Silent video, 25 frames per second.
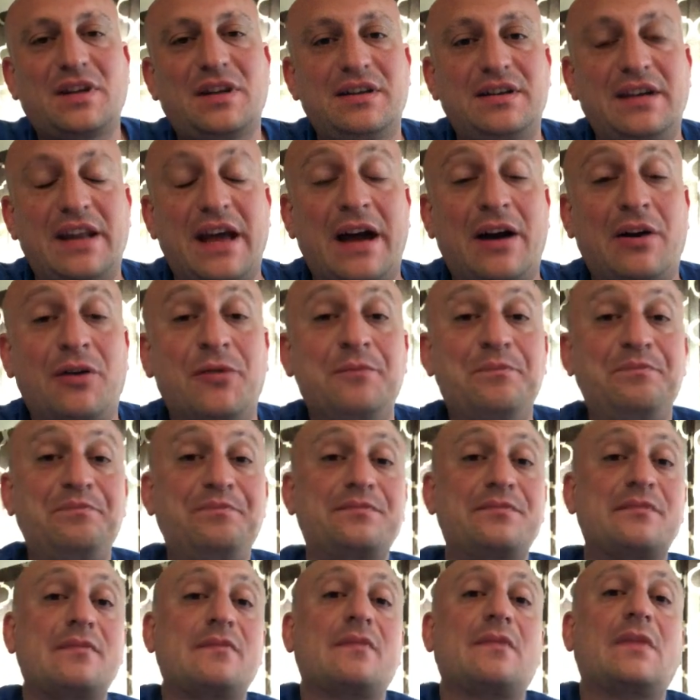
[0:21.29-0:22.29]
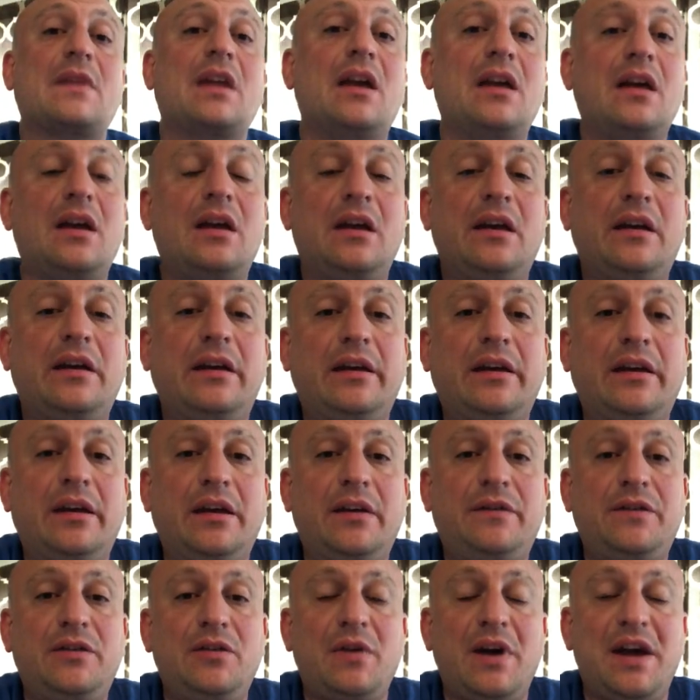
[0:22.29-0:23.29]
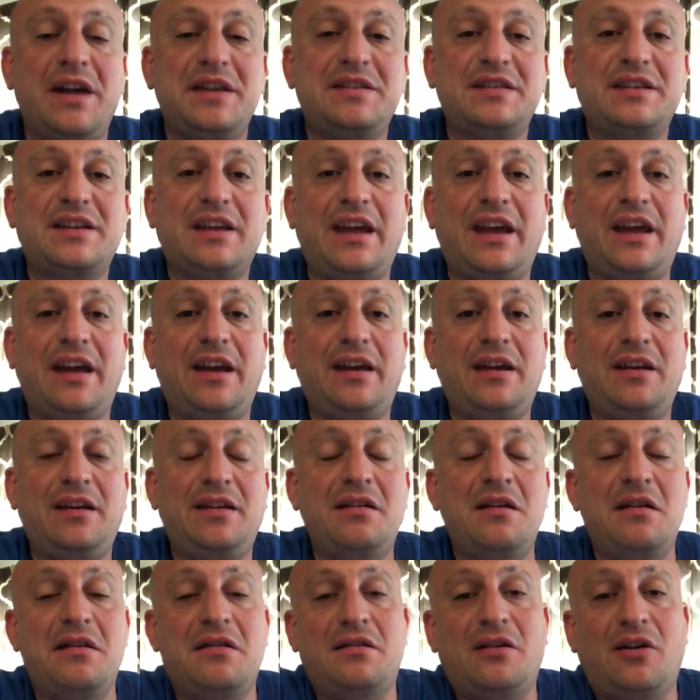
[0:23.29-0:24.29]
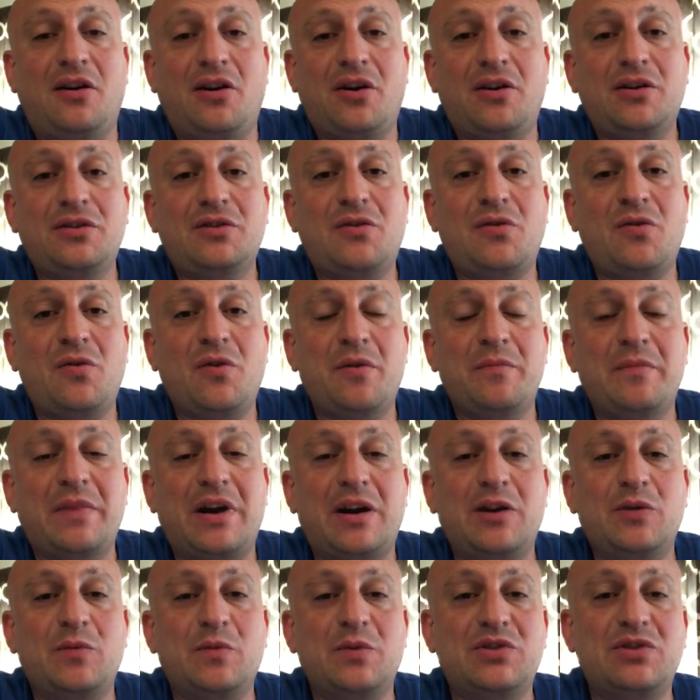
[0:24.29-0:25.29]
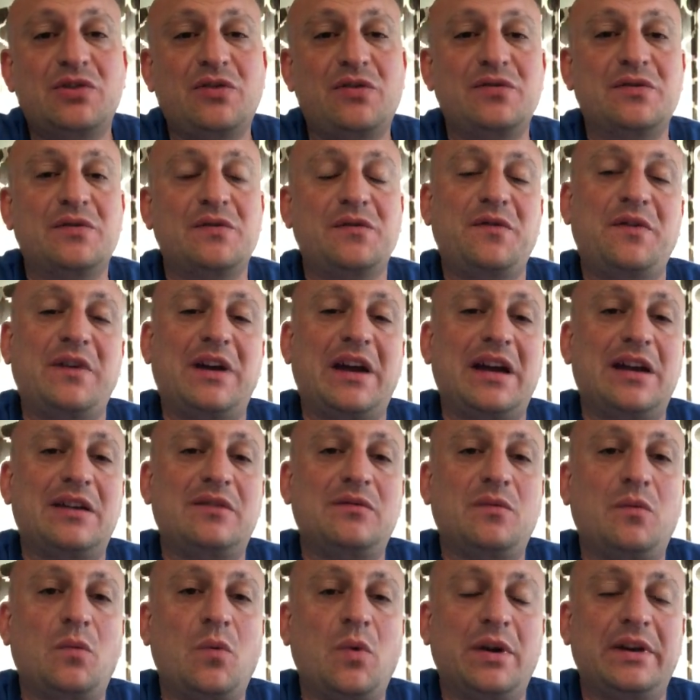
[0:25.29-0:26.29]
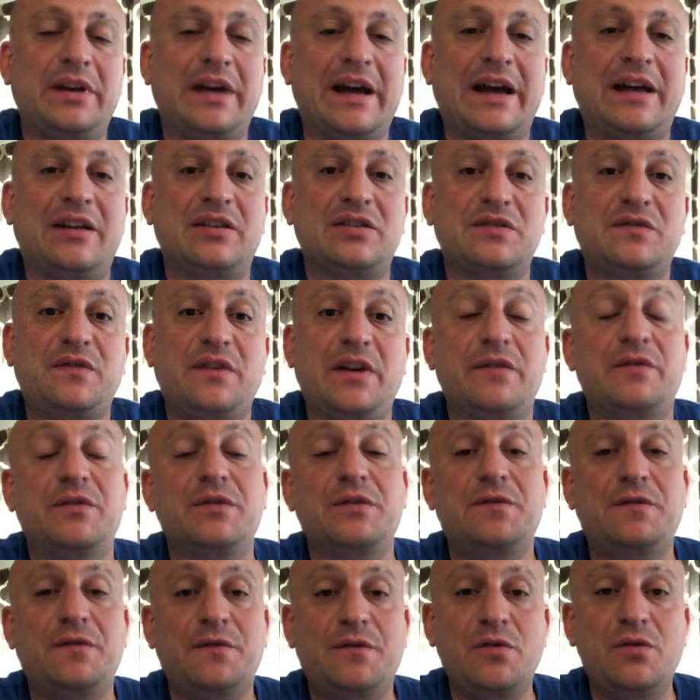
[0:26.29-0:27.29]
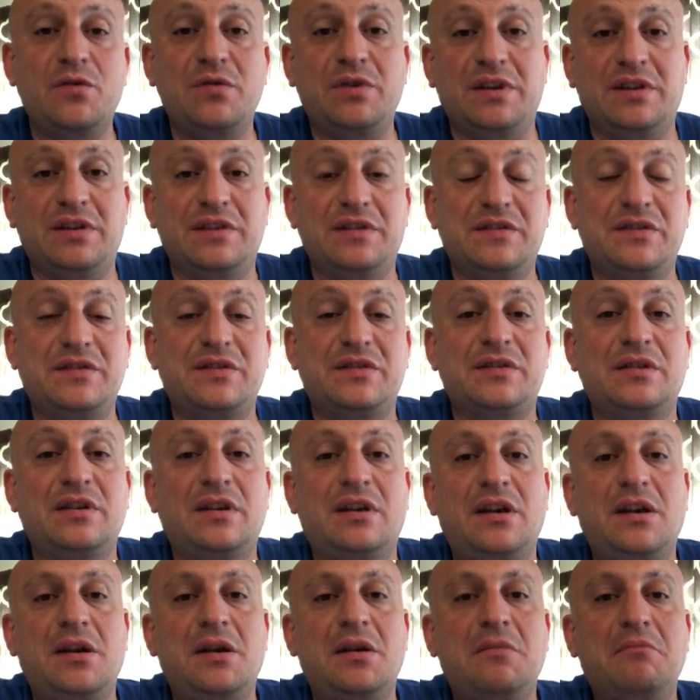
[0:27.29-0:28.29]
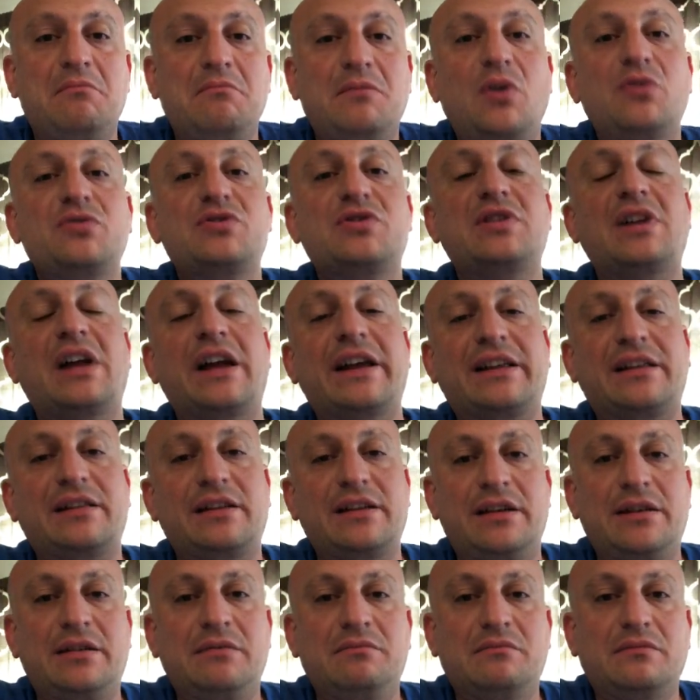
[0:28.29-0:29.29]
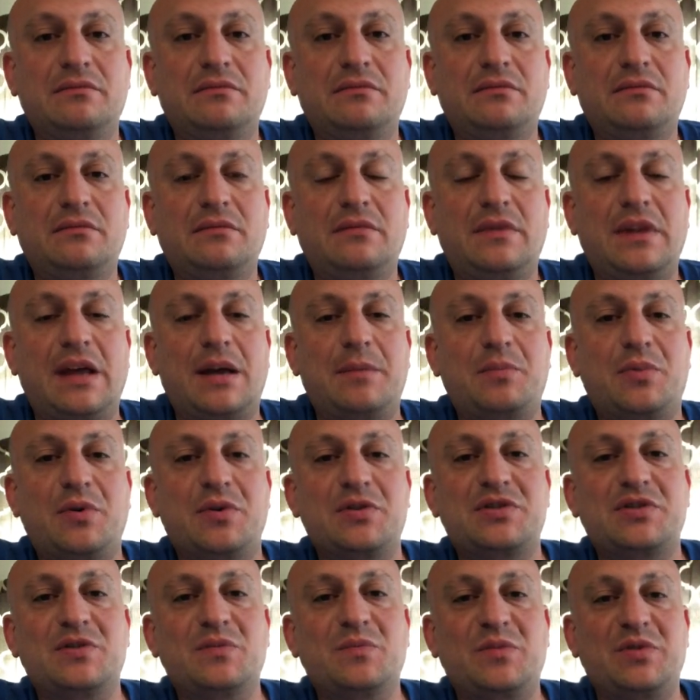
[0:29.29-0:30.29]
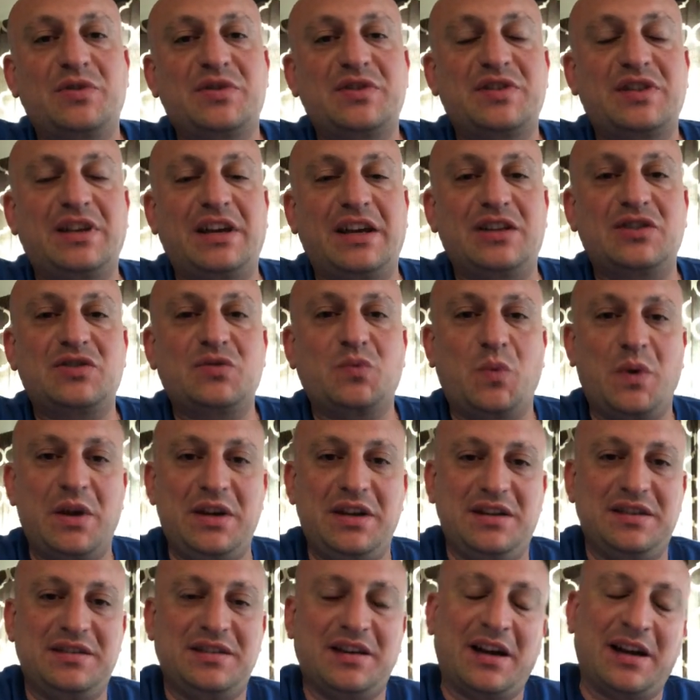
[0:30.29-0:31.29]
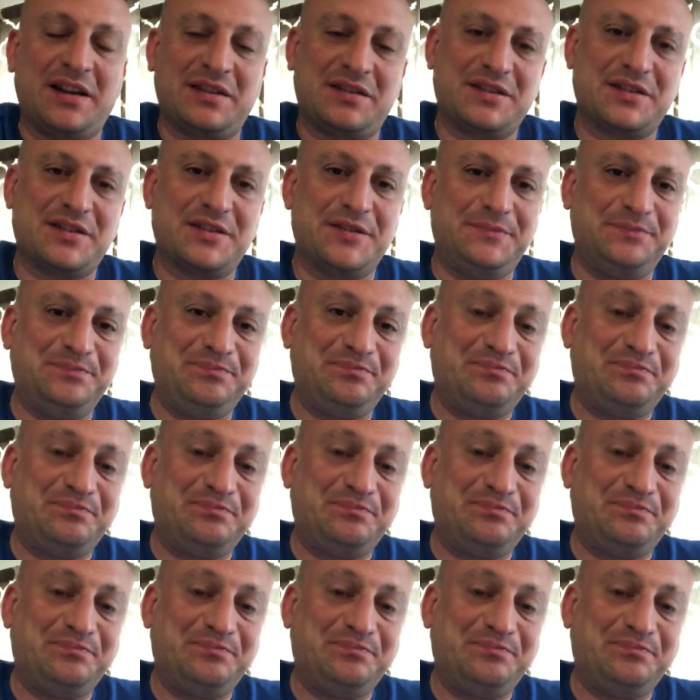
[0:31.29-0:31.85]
Now, if you ask a hardcore Married with Children fan what Al's favorite food is, most likely that person will say it's weenie tots.